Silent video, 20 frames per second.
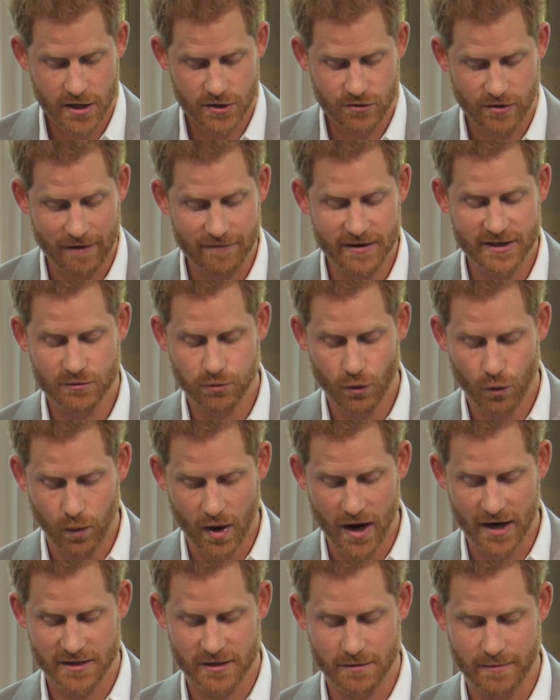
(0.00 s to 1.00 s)
Travalyst will
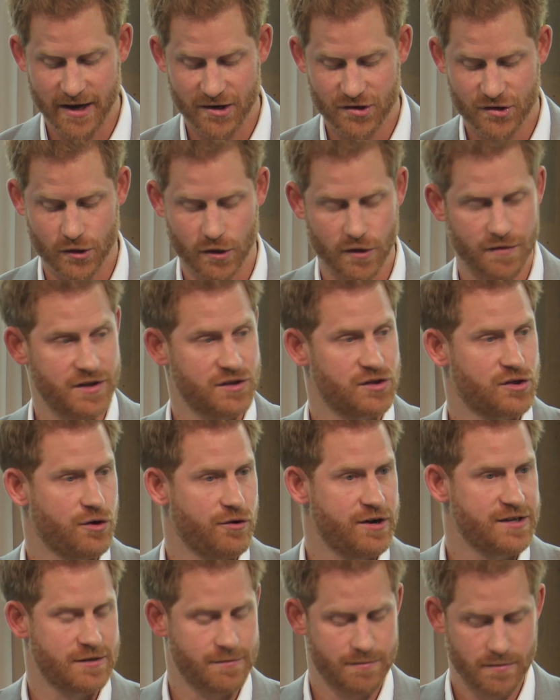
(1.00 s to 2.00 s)
work to make sure that
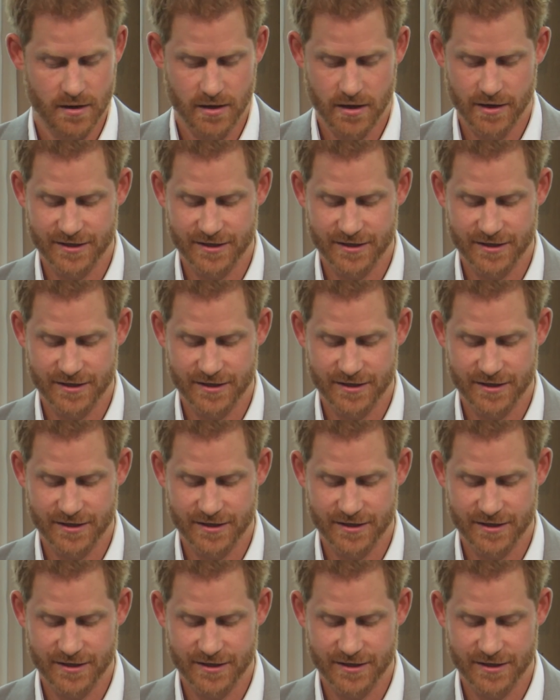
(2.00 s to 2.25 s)
tourism